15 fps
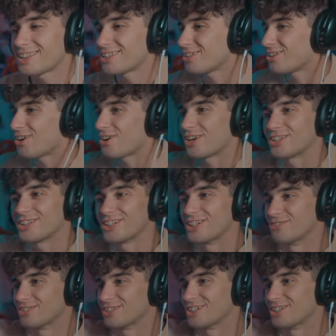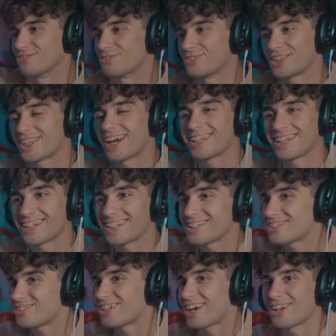The, all right, leave, leave. With that
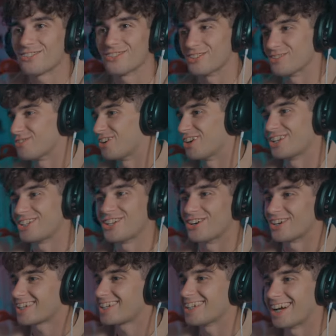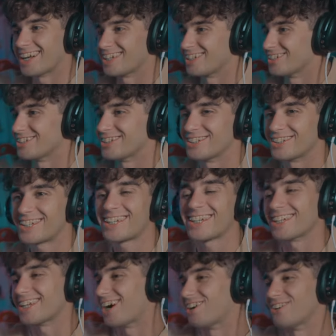attitude, I don't even want. No, get out of here, dude. Get
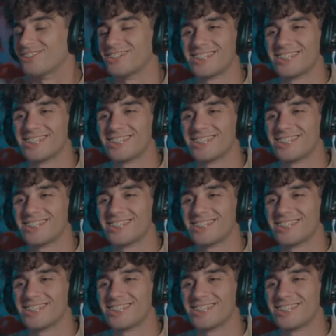out.